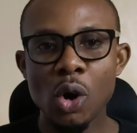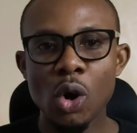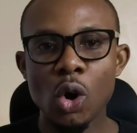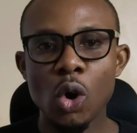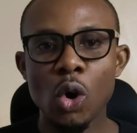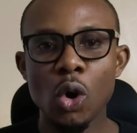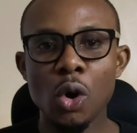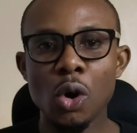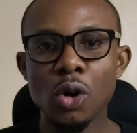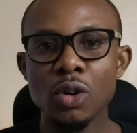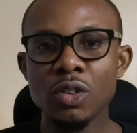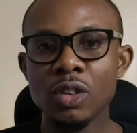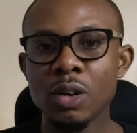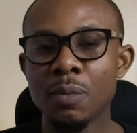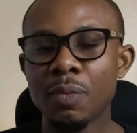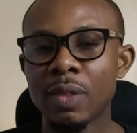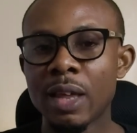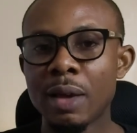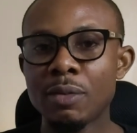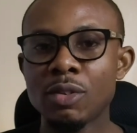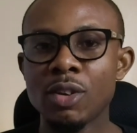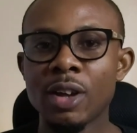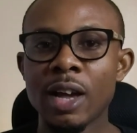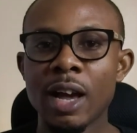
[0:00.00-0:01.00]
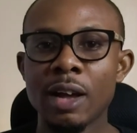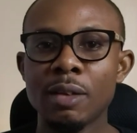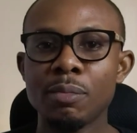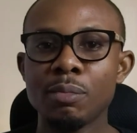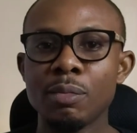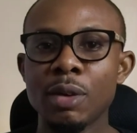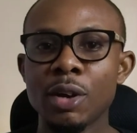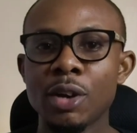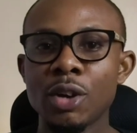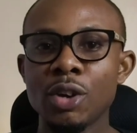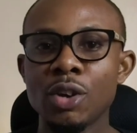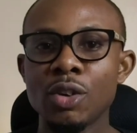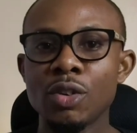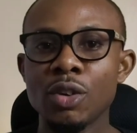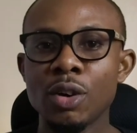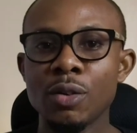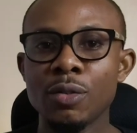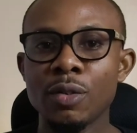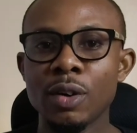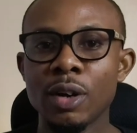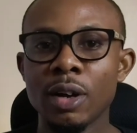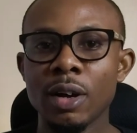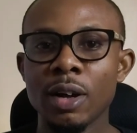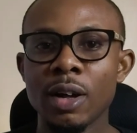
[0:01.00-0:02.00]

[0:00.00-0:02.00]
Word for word: or sometimes you can make use of